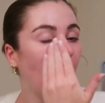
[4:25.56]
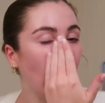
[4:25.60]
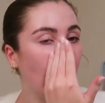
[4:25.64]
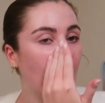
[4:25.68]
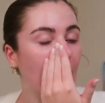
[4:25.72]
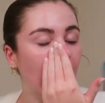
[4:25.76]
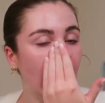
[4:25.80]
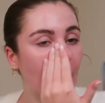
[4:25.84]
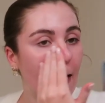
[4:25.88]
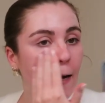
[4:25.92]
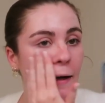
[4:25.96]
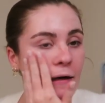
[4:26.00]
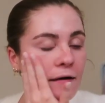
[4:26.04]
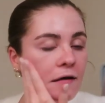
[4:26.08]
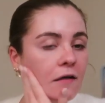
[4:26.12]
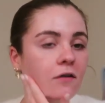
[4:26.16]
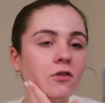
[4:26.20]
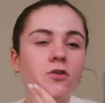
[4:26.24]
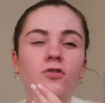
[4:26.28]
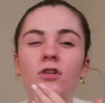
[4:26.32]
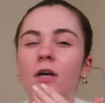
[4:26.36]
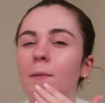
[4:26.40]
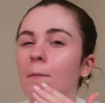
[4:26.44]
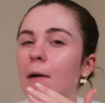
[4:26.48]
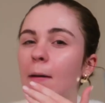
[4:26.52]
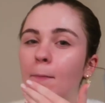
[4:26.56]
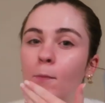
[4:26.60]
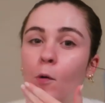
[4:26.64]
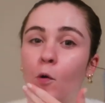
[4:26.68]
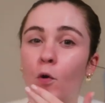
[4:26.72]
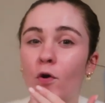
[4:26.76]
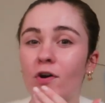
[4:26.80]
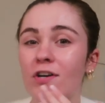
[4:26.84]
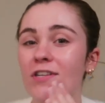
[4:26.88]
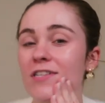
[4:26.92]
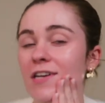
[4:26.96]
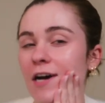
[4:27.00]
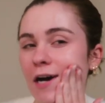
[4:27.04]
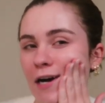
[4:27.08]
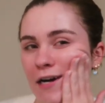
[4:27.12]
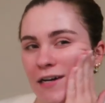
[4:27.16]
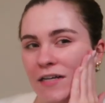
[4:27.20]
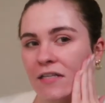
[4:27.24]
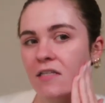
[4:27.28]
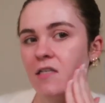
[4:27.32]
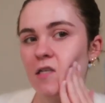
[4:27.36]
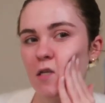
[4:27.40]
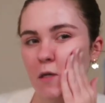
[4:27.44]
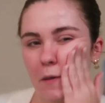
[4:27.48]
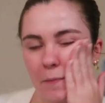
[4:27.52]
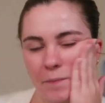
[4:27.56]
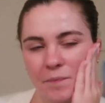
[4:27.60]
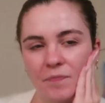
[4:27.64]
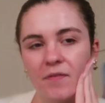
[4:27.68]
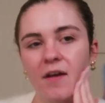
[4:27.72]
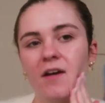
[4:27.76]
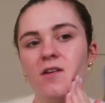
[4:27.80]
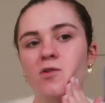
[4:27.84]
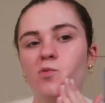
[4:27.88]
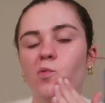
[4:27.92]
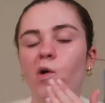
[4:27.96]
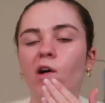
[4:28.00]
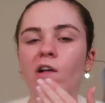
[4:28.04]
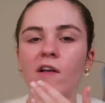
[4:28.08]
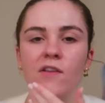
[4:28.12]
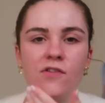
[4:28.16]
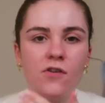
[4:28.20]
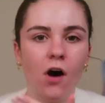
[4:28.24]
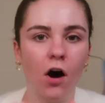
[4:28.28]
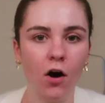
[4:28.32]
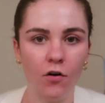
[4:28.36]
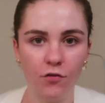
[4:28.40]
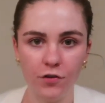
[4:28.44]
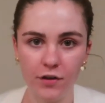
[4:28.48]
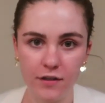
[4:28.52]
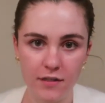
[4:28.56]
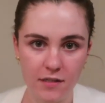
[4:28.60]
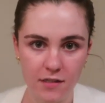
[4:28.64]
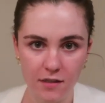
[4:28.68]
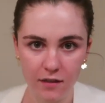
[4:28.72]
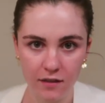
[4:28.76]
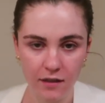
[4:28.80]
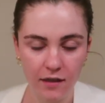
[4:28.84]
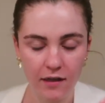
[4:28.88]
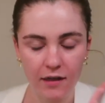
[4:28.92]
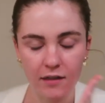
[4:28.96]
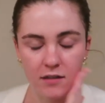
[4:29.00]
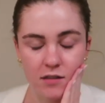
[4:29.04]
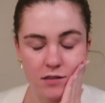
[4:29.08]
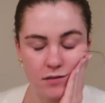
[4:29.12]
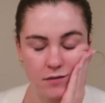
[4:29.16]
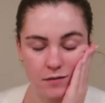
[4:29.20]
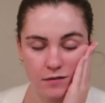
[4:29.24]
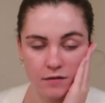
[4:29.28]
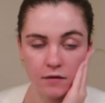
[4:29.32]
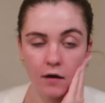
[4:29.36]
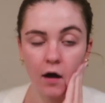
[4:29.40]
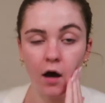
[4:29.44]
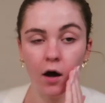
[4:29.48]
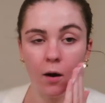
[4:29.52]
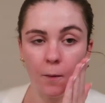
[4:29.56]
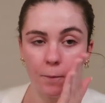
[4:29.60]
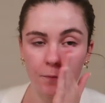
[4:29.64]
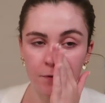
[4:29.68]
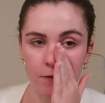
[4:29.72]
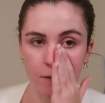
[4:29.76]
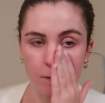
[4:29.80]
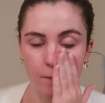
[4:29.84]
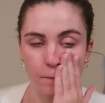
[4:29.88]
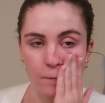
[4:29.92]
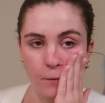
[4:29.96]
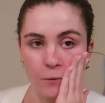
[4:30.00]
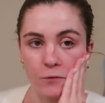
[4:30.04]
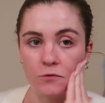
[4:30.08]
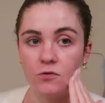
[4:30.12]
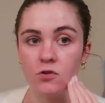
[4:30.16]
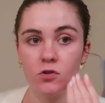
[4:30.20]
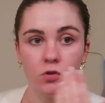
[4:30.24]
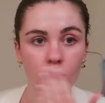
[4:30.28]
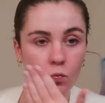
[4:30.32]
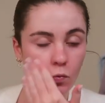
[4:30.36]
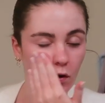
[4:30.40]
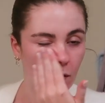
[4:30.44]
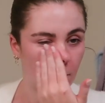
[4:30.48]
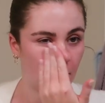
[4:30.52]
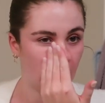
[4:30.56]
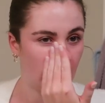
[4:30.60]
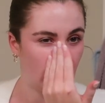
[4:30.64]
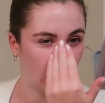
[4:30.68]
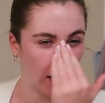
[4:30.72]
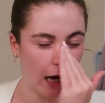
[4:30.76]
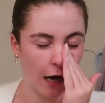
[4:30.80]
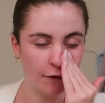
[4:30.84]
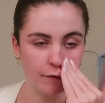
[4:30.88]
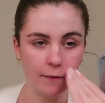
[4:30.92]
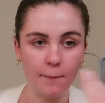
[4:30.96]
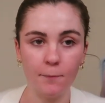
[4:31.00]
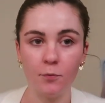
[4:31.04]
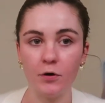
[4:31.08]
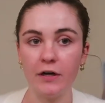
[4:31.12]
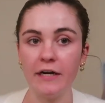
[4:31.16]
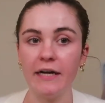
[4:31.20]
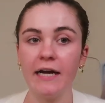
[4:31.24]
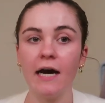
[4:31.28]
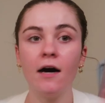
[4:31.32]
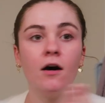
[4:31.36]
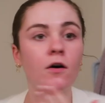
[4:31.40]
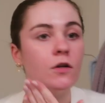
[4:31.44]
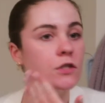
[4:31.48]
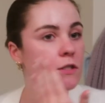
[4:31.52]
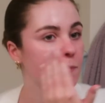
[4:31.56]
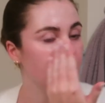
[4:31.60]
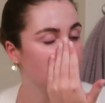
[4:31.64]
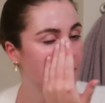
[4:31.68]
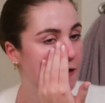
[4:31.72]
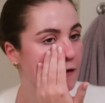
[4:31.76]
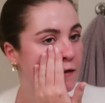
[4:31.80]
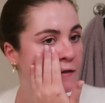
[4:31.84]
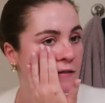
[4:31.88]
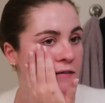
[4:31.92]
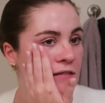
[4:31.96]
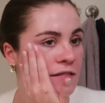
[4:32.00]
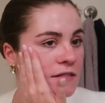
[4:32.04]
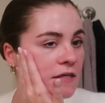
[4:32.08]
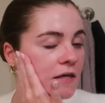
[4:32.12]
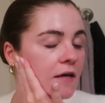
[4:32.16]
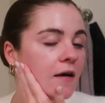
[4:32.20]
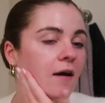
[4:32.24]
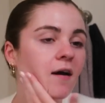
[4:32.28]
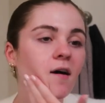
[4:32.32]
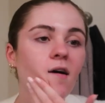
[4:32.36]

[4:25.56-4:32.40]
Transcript: and just like my pore size, as well as obviously it's helped most with me not having breakouts, because